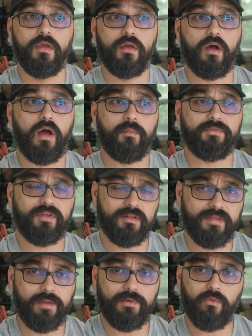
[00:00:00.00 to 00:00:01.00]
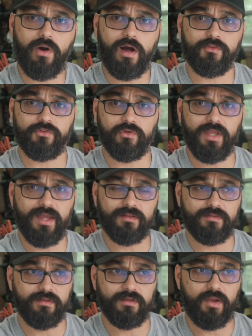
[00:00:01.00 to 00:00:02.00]
It's going to take me a while to
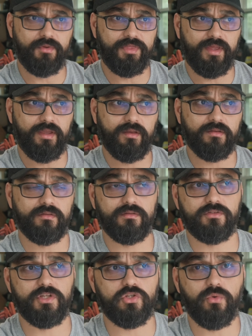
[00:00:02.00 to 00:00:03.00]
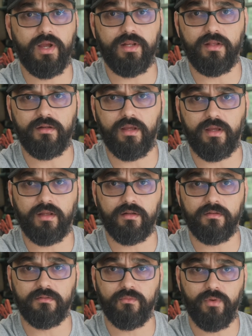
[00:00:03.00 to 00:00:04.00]
get everything situated
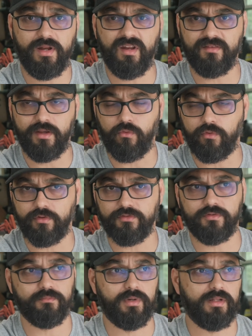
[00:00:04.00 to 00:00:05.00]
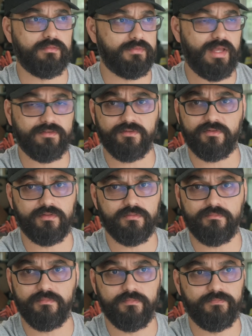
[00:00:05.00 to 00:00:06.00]
and ready to take orders, but that's
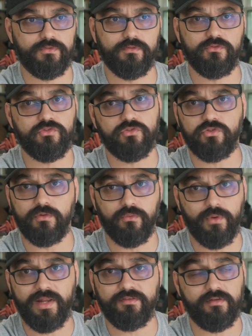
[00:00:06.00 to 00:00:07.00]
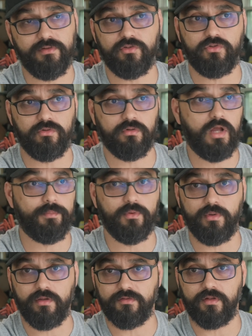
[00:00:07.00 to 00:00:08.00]
relatively soon, a couple
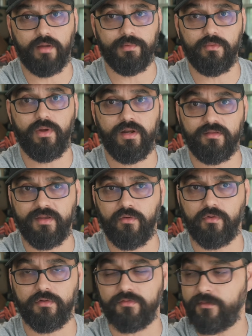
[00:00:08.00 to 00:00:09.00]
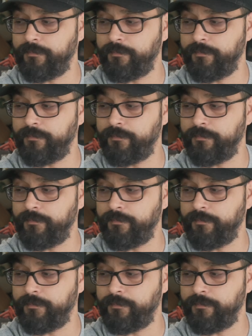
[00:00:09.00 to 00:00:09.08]
weeks, and I'll be ready to take orders.